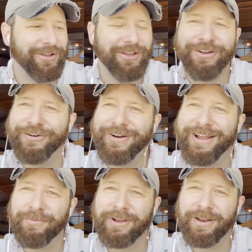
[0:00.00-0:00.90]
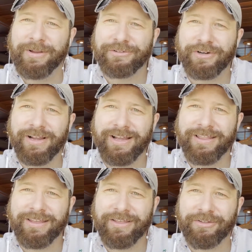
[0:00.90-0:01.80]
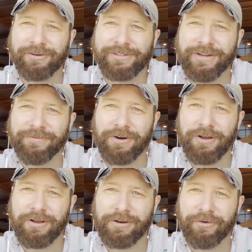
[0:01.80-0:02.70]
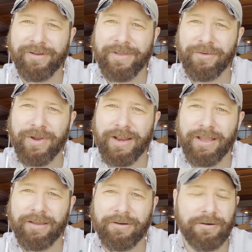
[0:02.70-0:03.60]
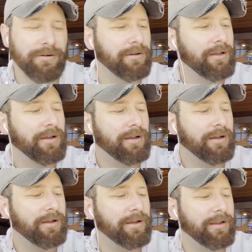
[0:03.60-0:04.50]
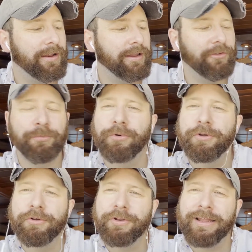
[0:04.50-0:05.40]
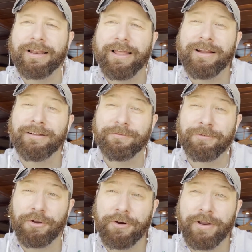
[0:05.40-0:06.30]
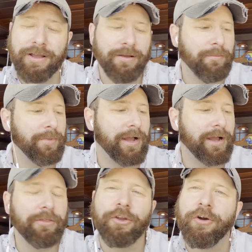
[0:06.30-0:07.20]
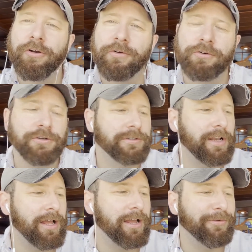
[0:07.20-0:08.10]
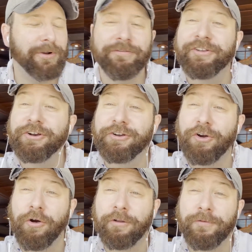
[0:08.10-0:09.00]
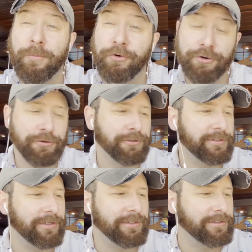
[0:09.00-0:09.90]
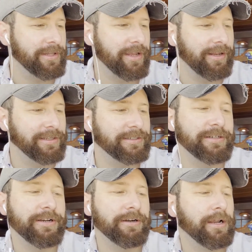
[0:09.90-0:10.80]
All right, we're going to be trying the Thirsty Frog Caribbean Wheat Ale. It is brewed in Lakeland, Florida by the Carnival Cruise Line, one of their Carnival Brews, as they list here.